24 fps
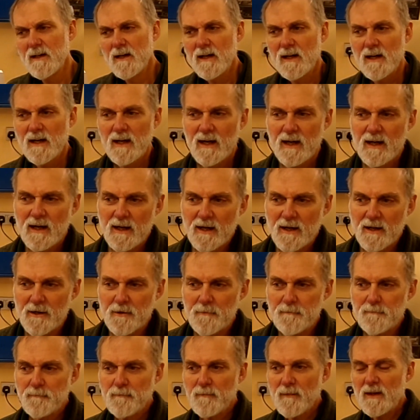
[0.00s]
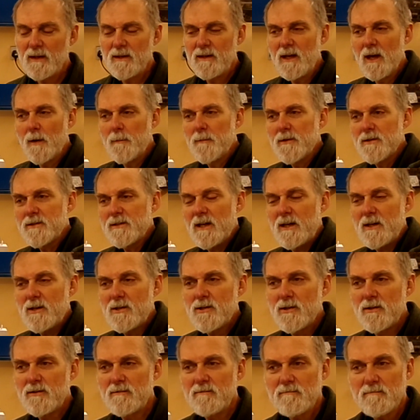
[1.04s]
The upper
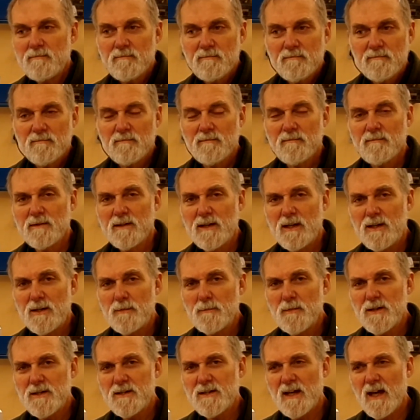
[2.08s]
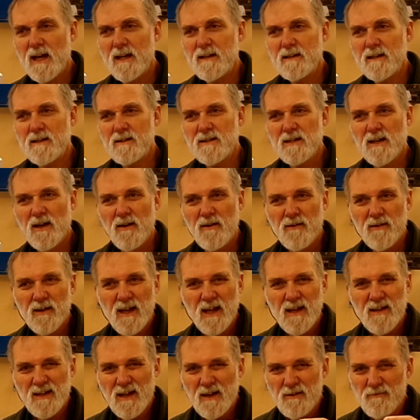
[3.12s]
section needed to be sanded, so
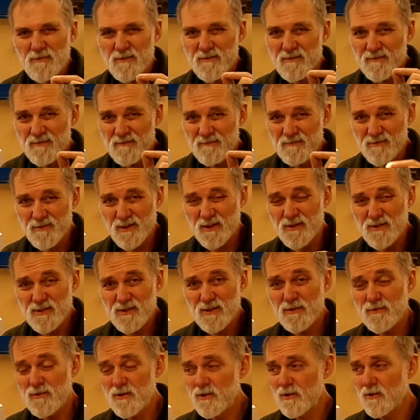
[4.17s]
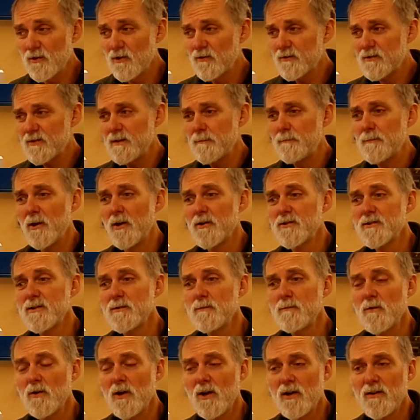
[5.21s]
again they were just too short, and the
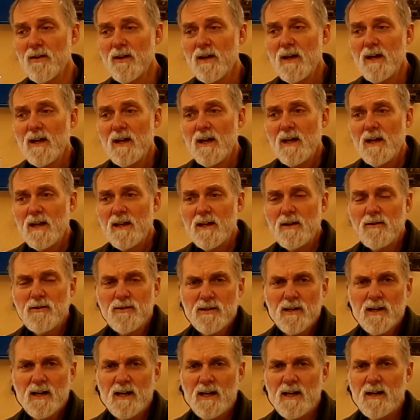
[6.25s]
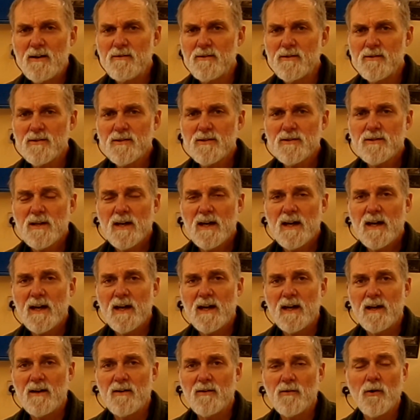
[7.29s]
bottom one there was a clearance
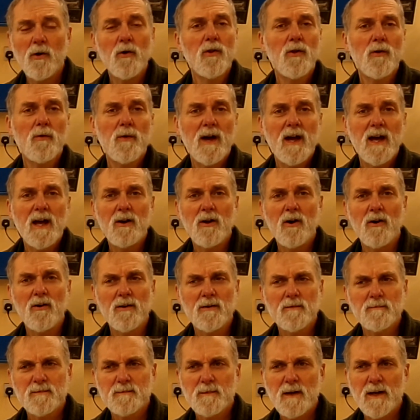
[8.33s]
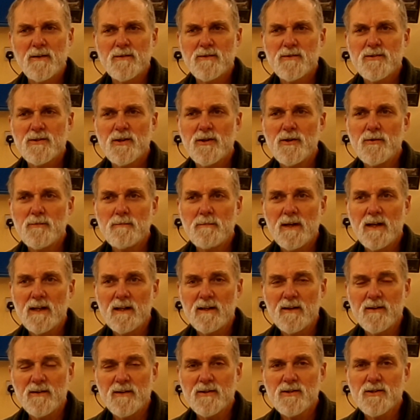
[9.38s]
all the way along, about 2
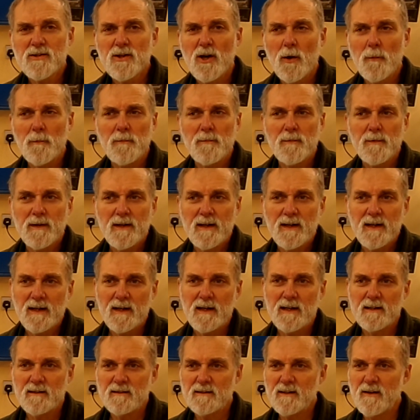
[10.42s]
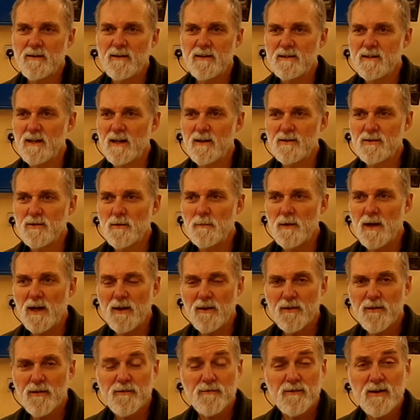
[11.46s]
mil at the top, going down to
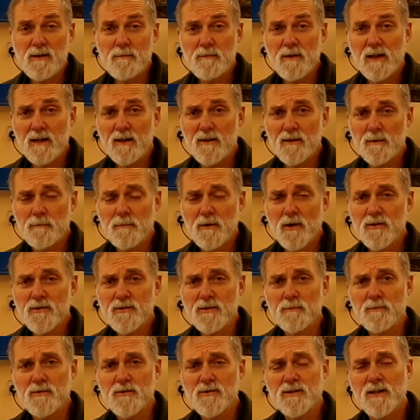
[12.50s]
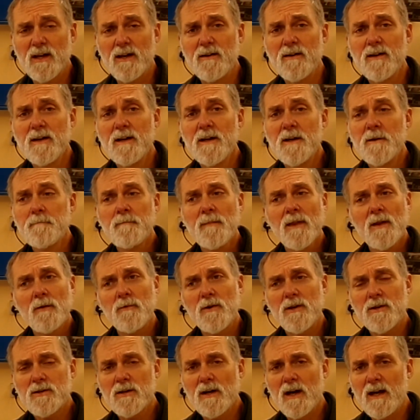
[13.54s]
about 3 mil at the bottom or so, which I